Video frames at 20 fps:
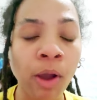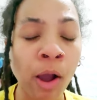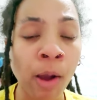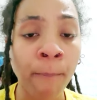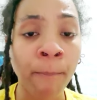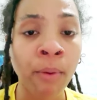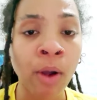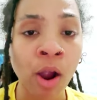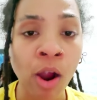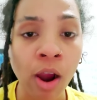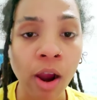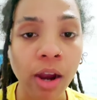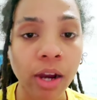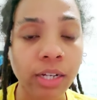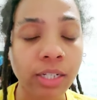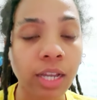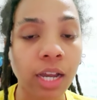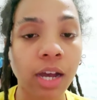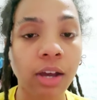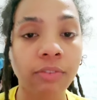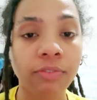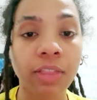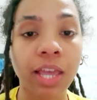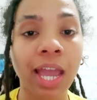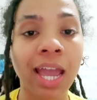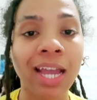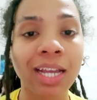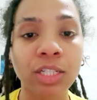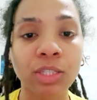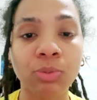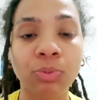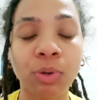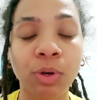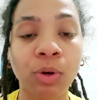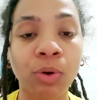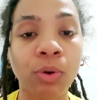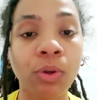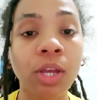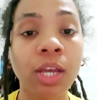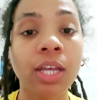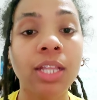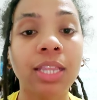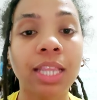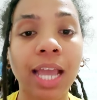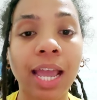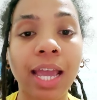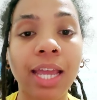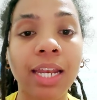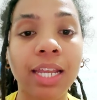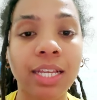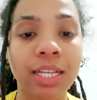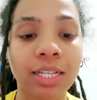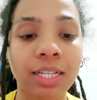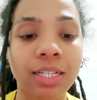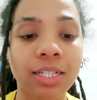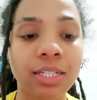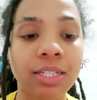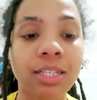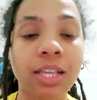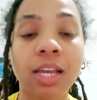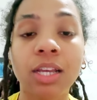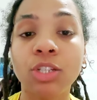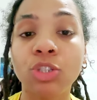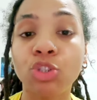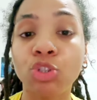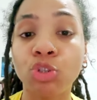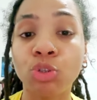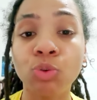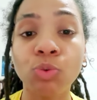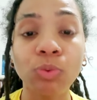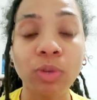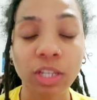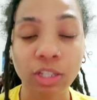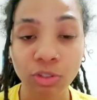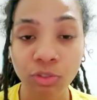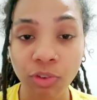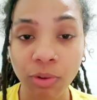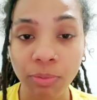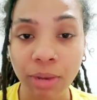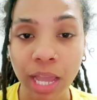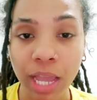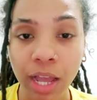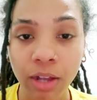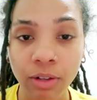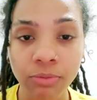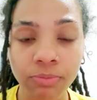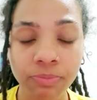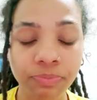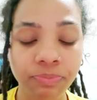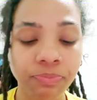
a part of the expo that is two weeks from now,